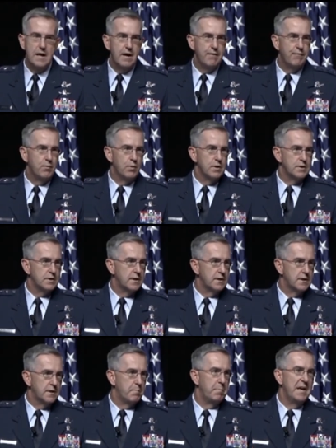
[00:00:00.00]
in this Air
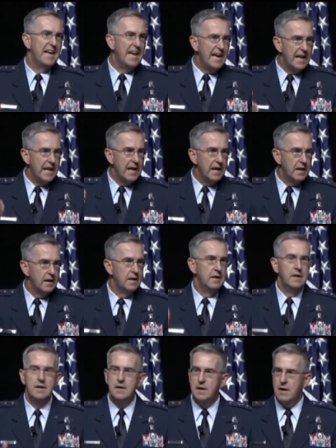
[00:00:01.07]
Force since the
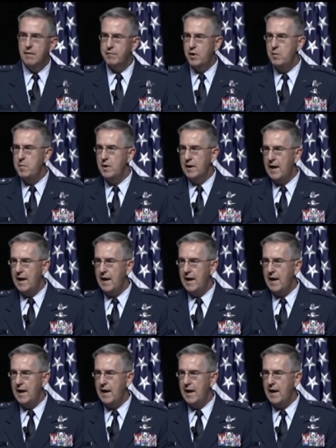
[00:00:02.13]
beginning of